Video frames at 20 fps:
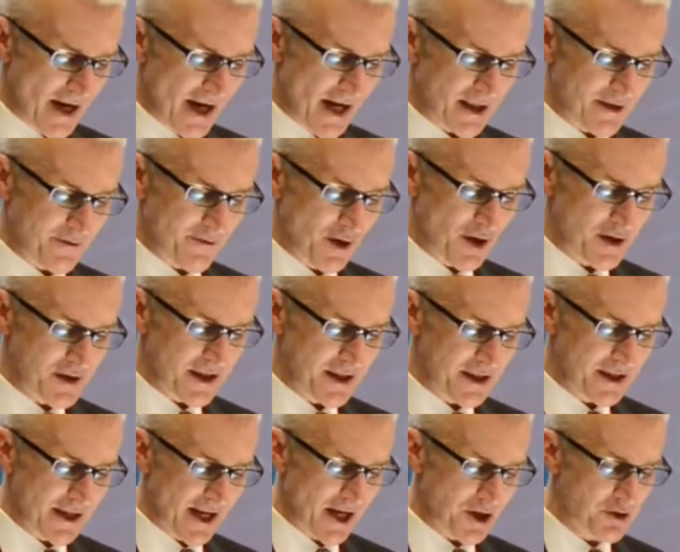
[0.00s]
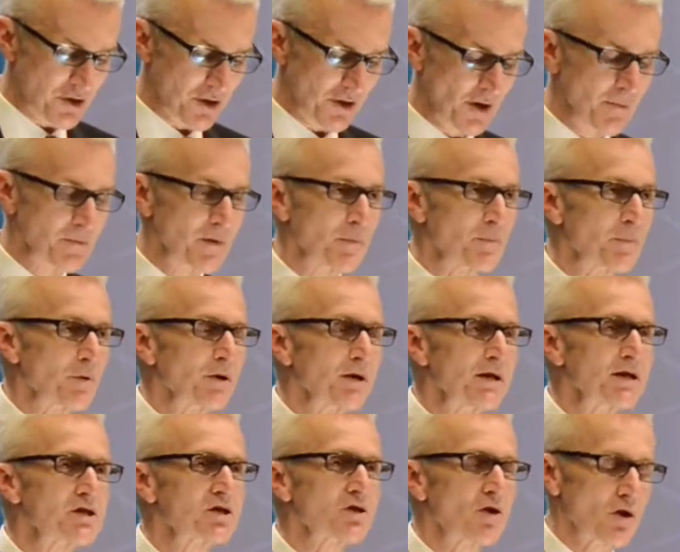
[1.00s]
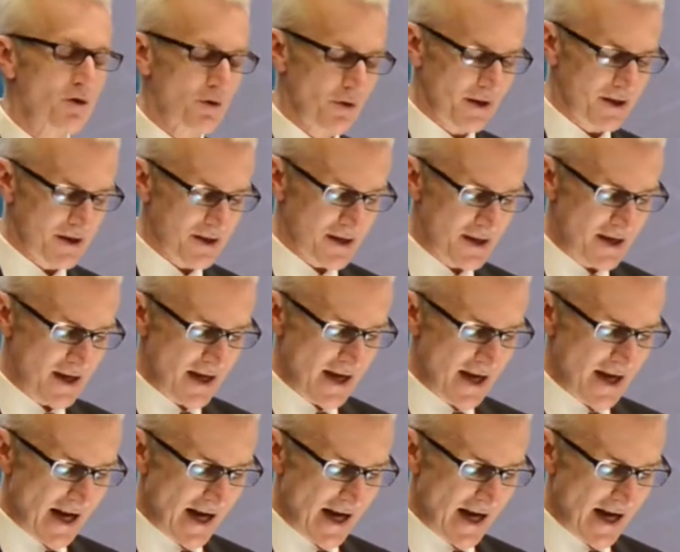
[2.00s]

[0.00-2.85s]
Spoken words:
at the first International Criminal Police Congress